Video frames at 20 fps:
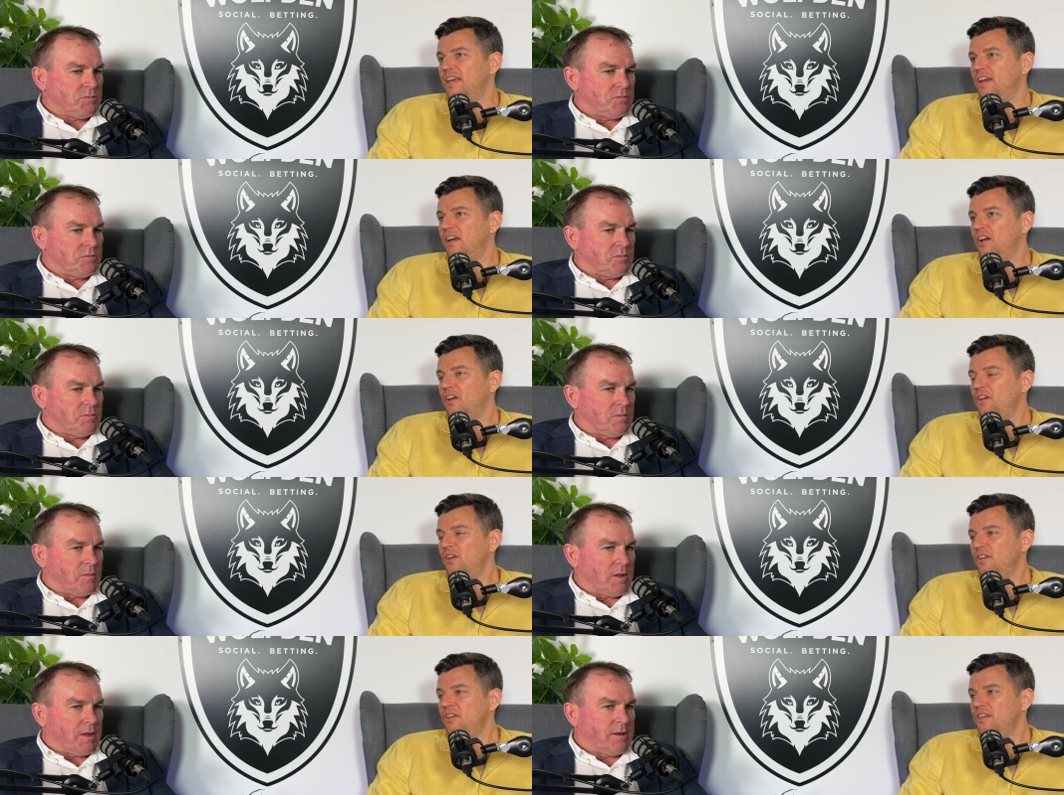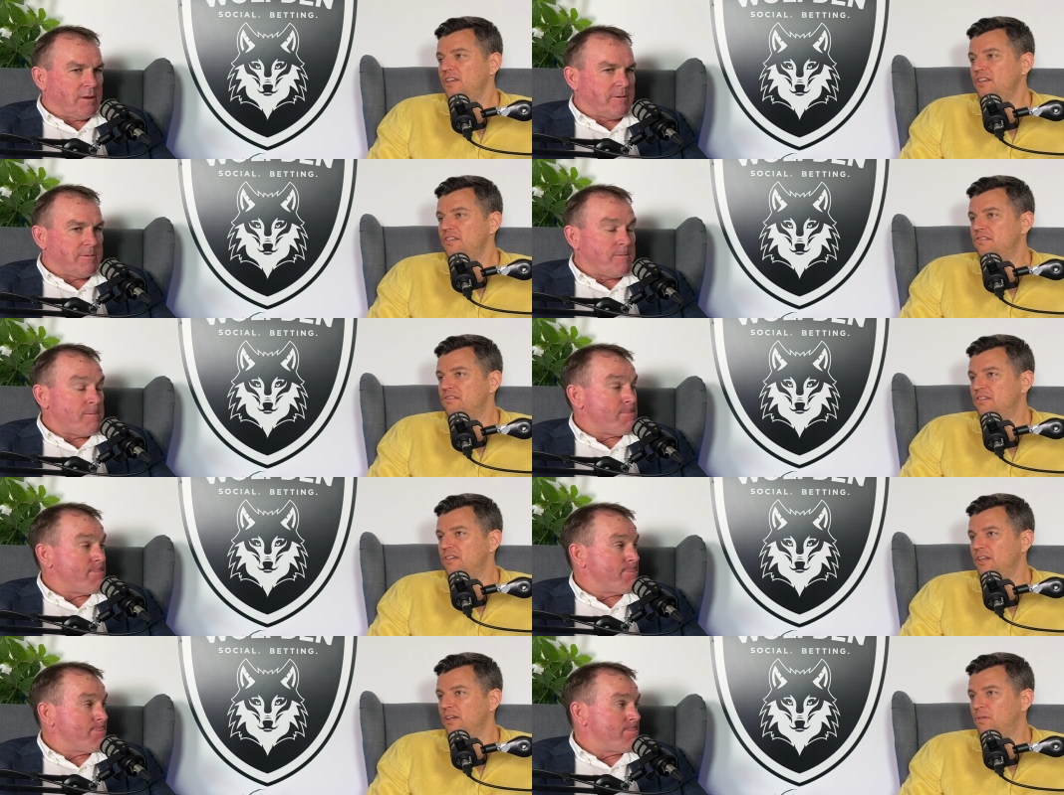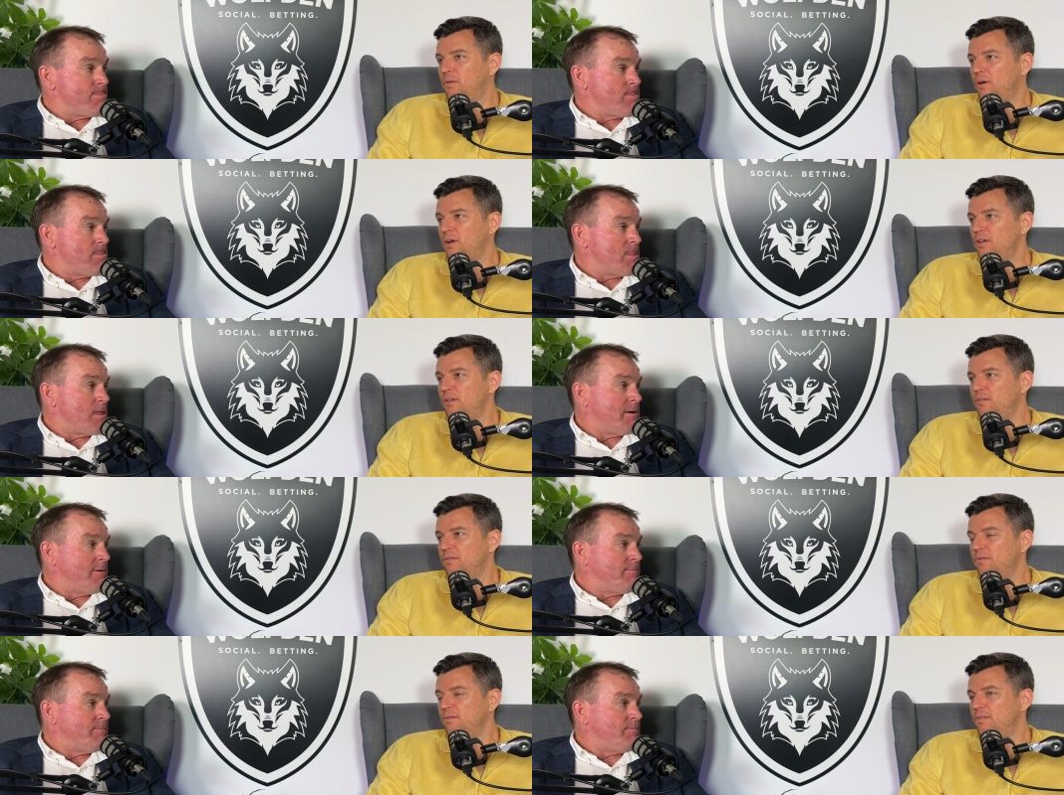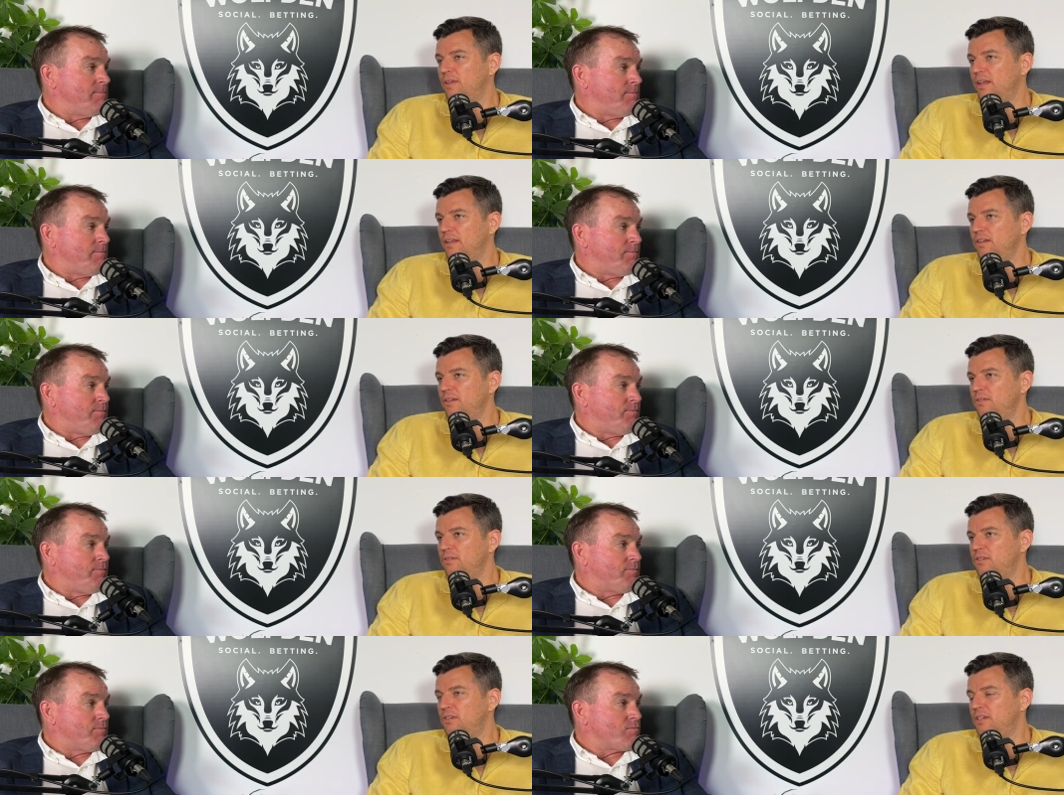Speaker 1: I heard an interesting quote that
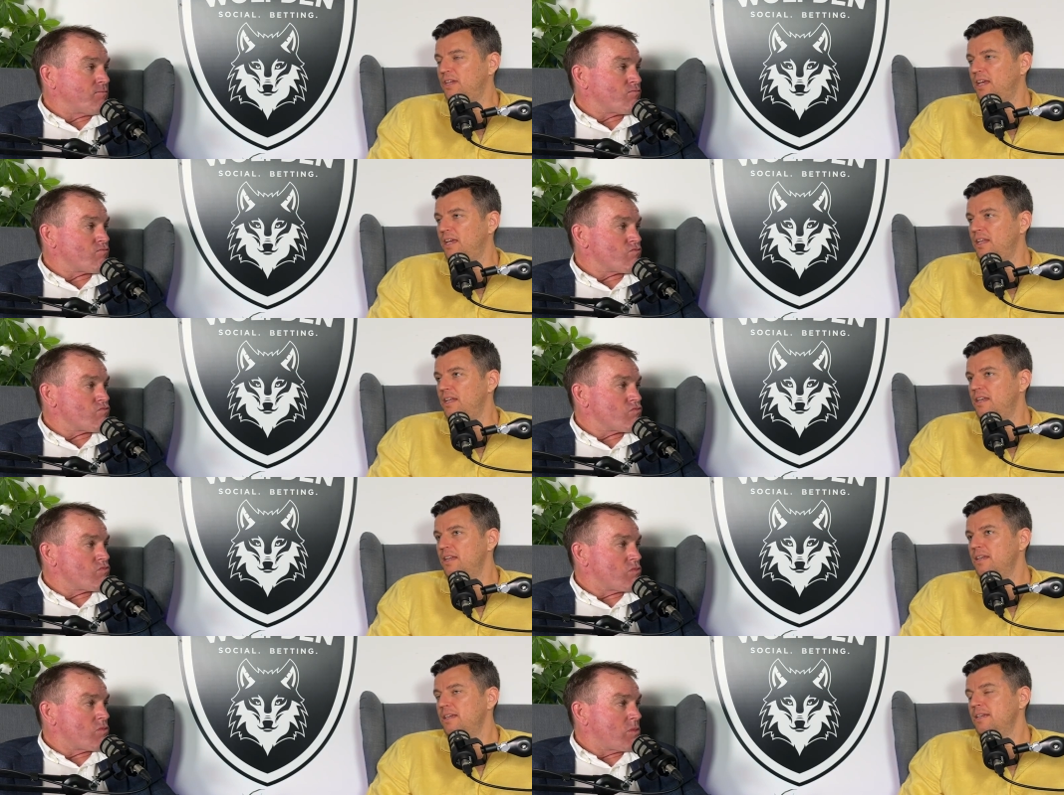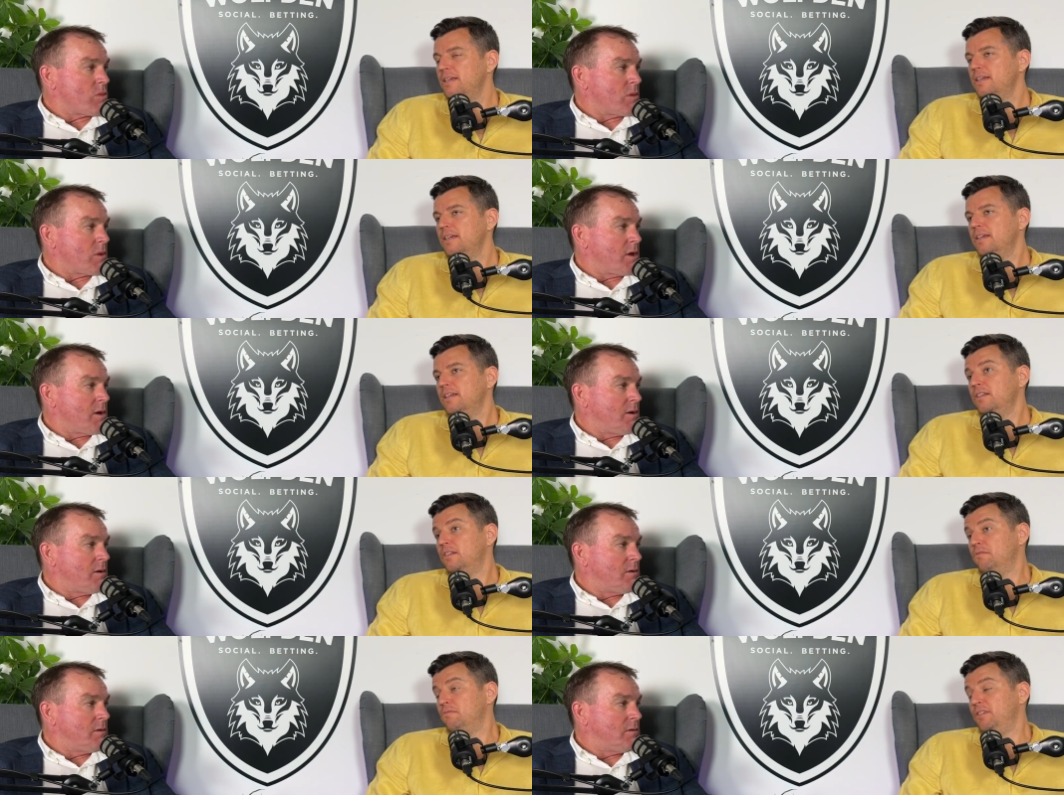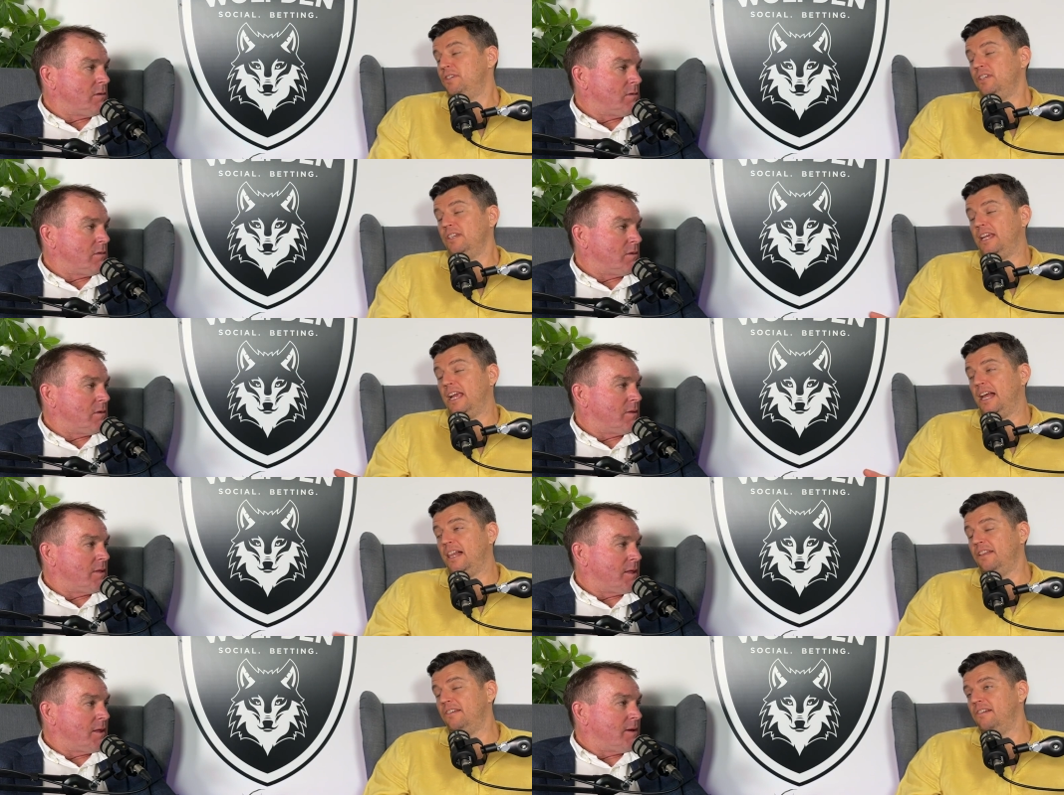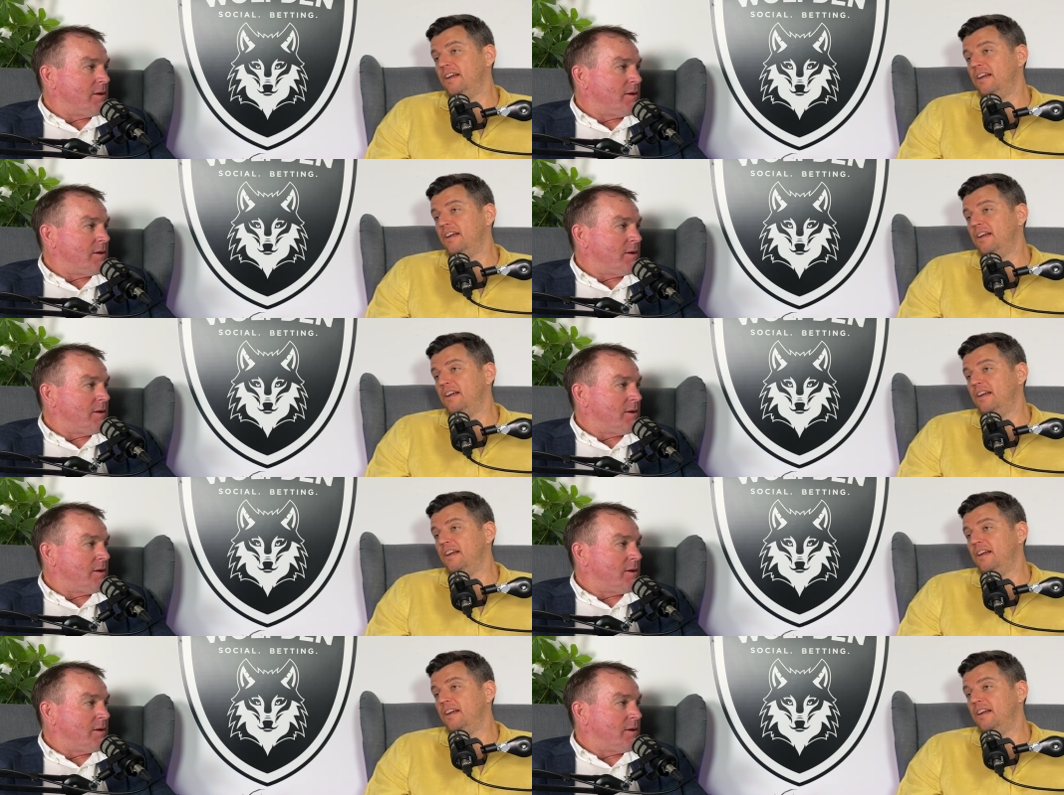you said to Richard Callender.